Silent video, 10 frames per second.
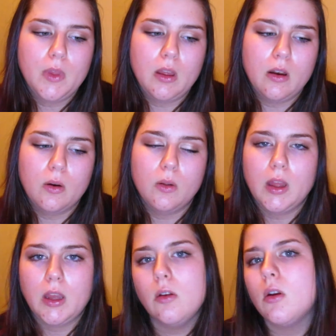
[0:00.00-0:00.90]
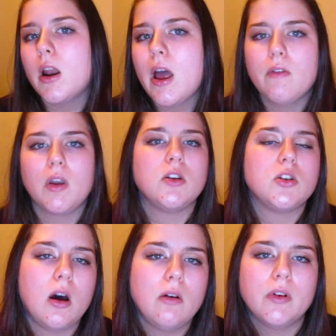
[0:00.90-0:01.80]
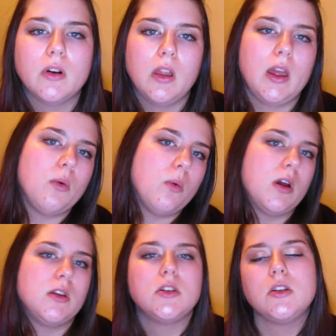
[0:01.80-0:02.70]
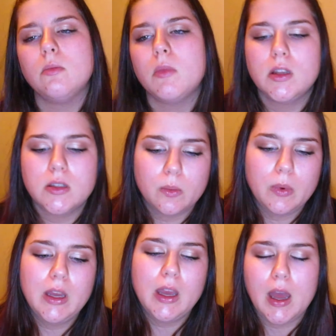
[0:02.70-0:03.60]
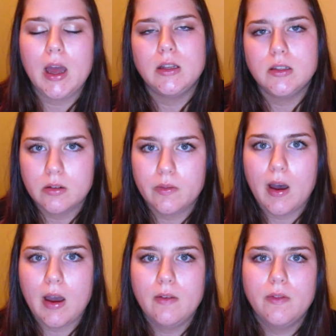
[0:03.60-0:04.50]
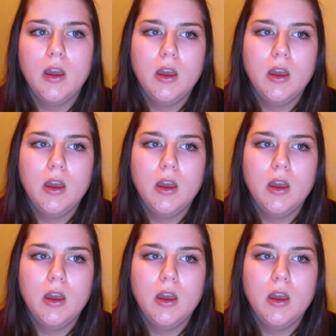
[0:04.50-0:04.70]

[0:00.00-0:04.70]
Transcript: You know, like, you not having a job for like 1 to 2 months, we can survive.